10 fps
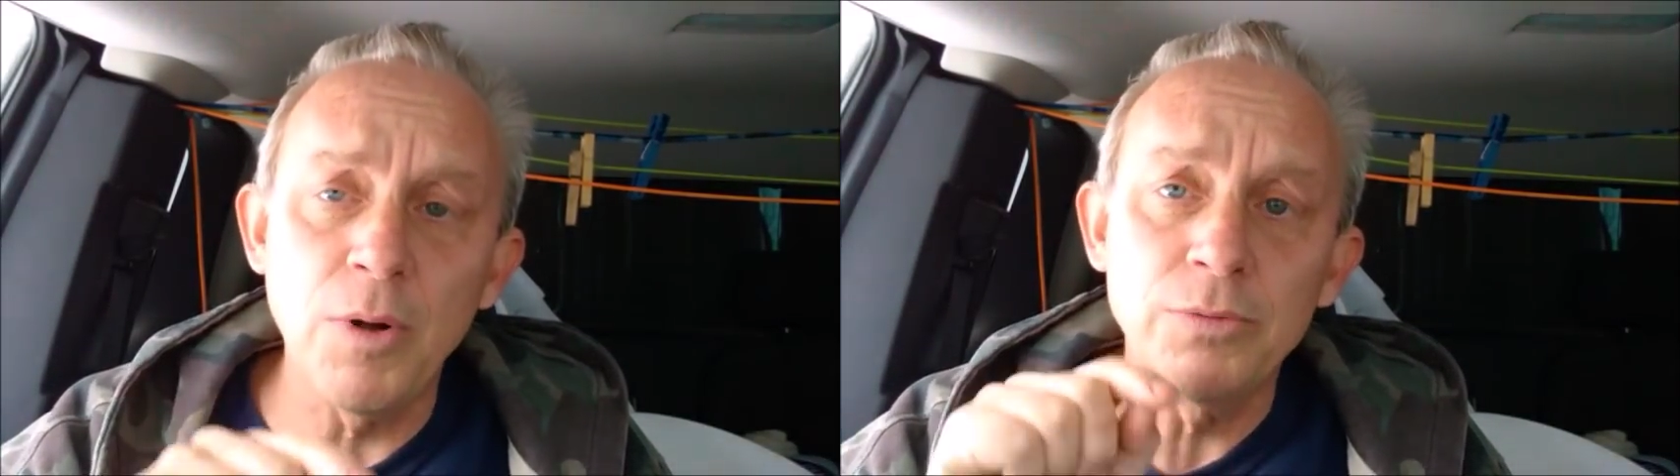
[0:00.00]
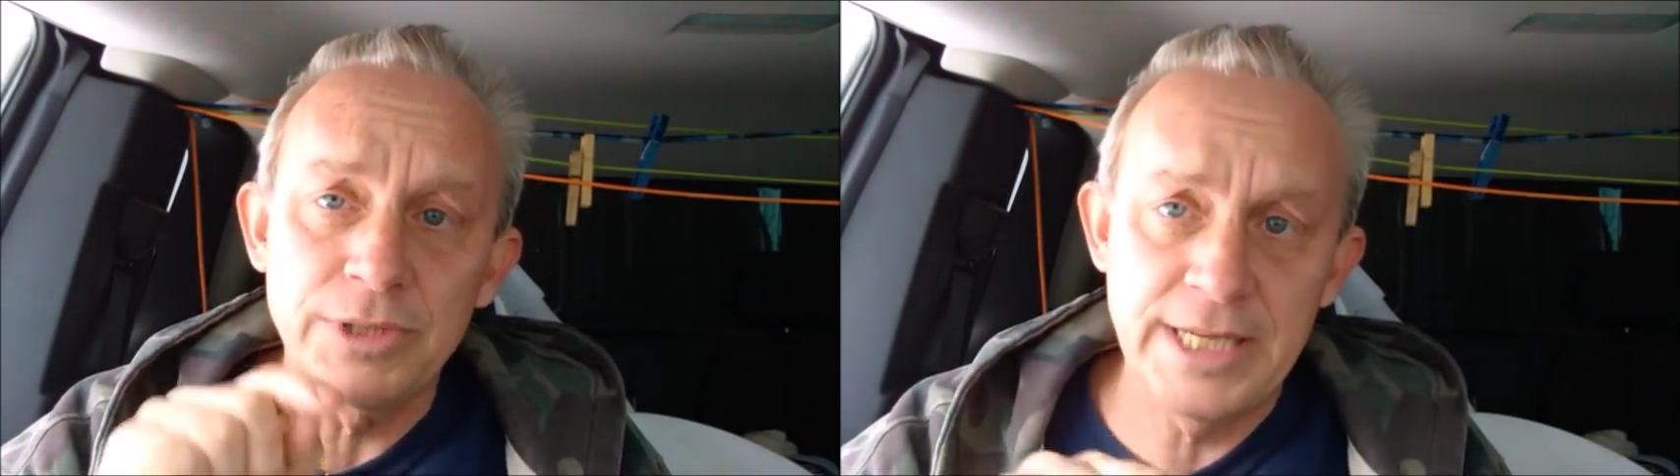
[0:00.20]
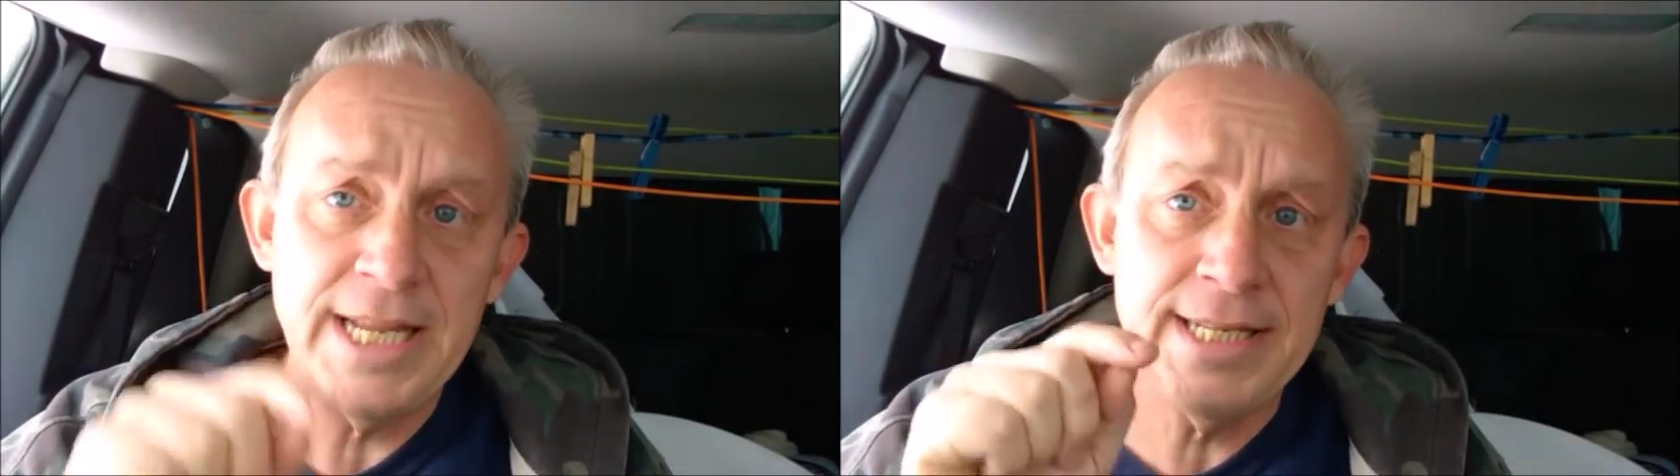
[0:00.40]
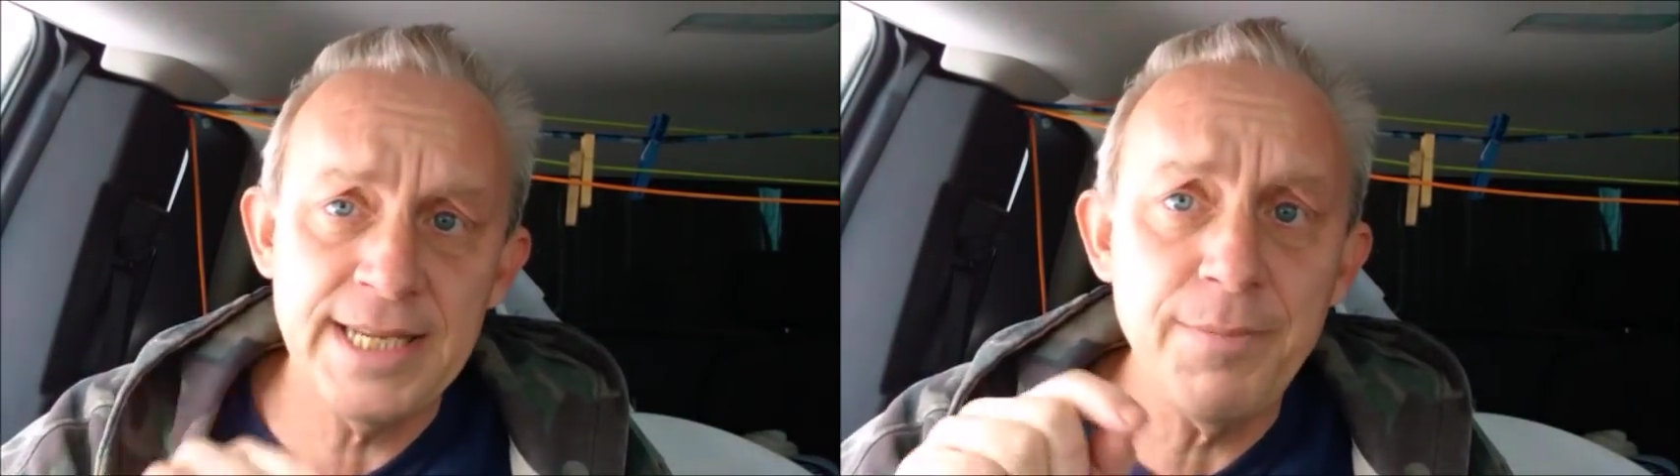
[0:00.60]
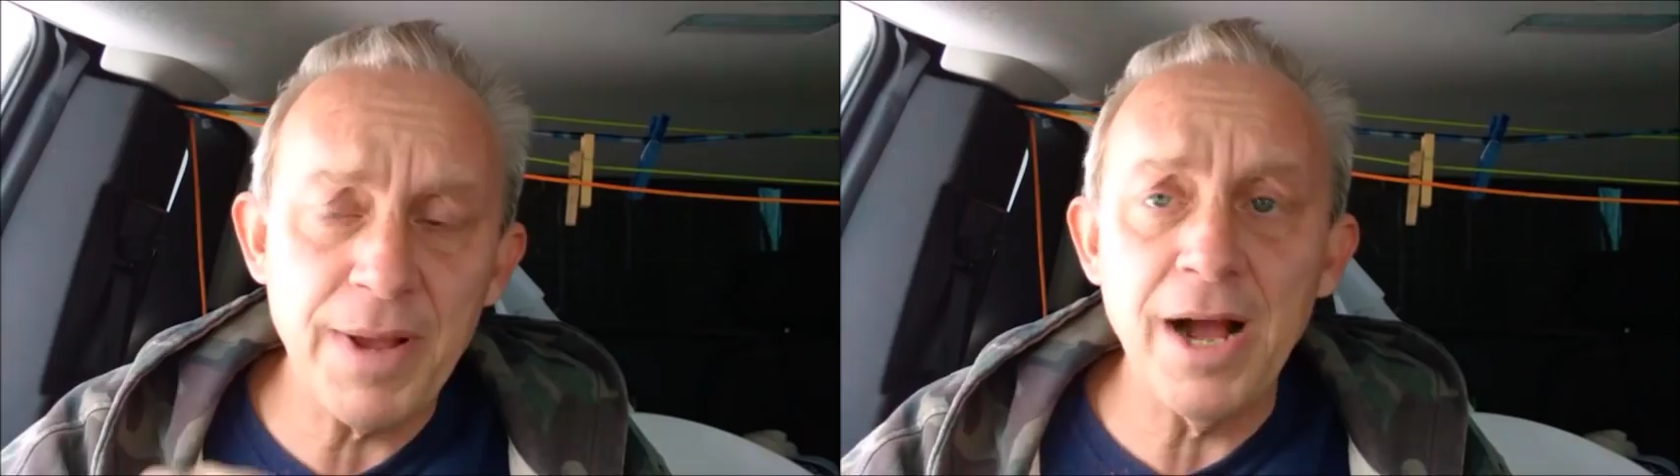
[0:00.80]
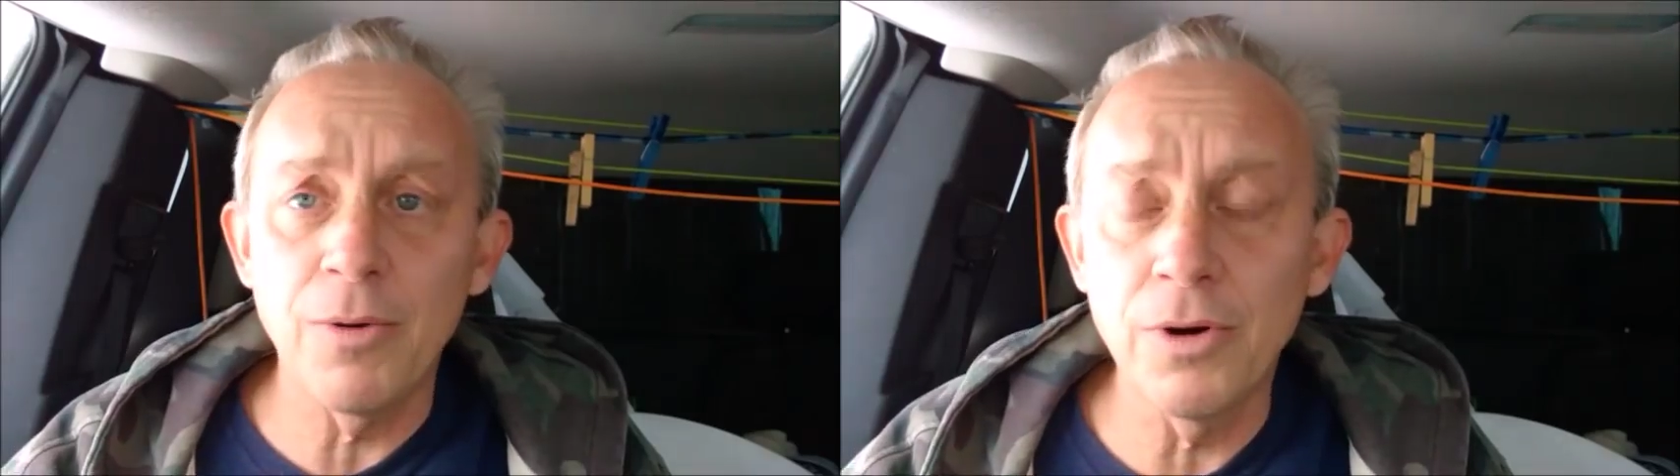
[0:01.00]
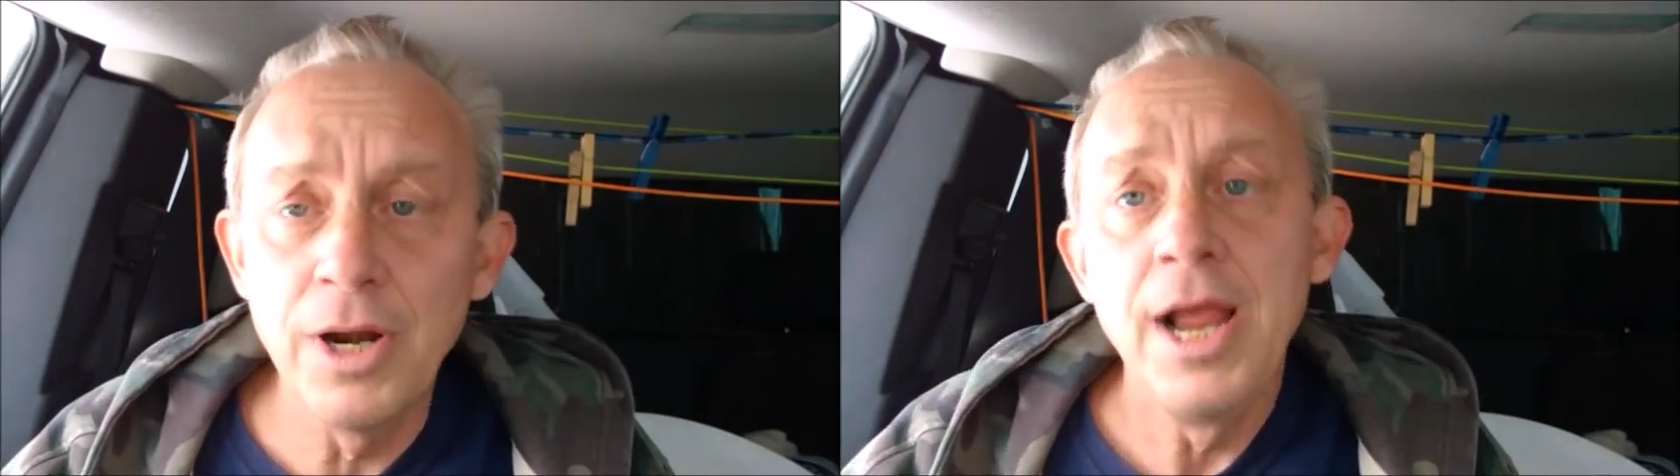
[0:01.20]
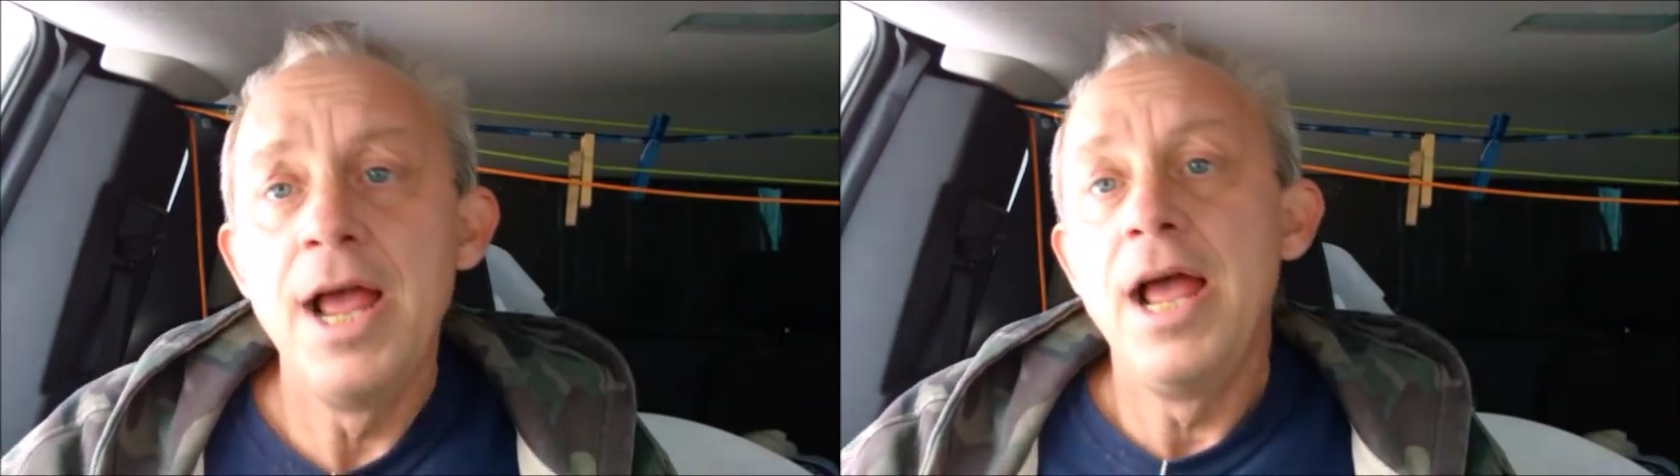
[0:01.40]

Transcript: volt D C power